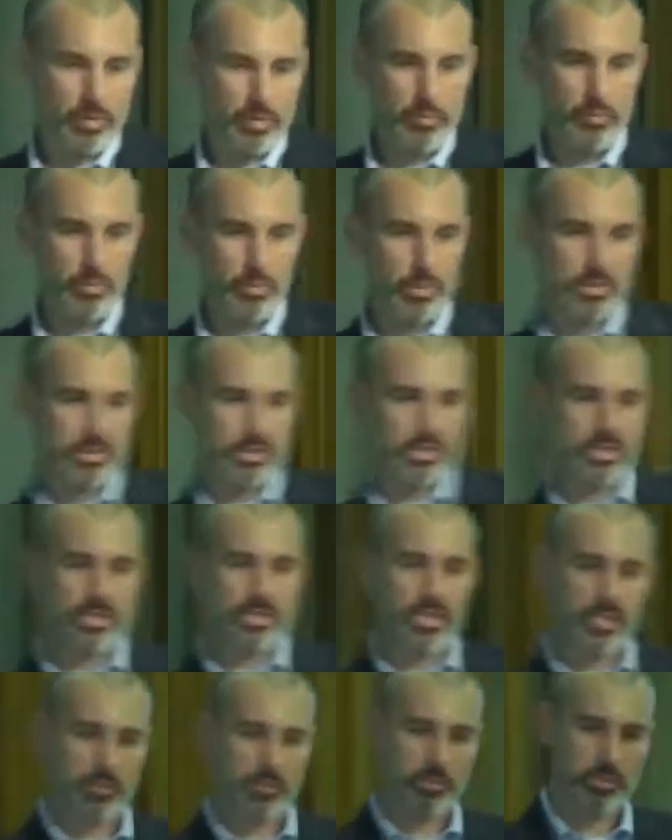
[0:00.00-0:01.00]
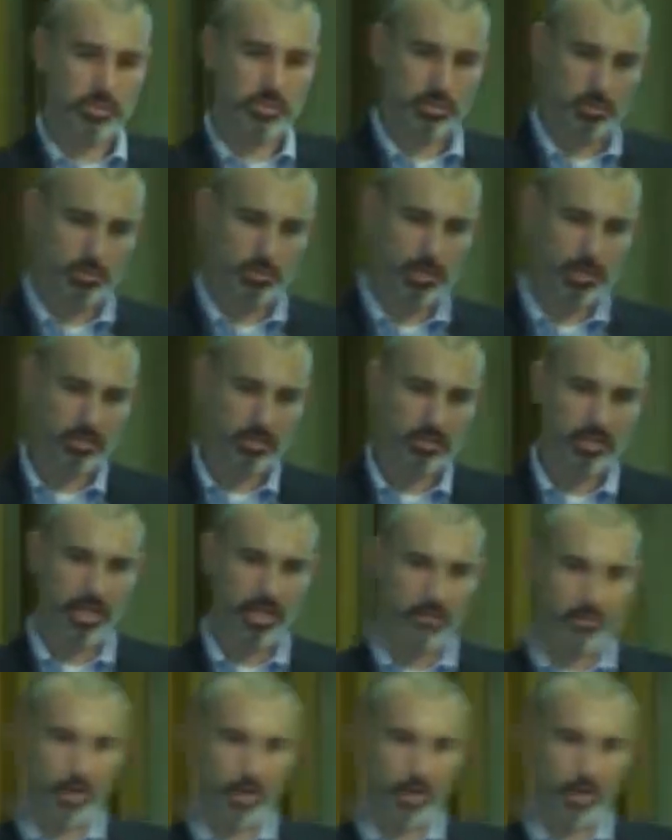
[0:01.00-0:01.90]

with what this says, which is we basically have an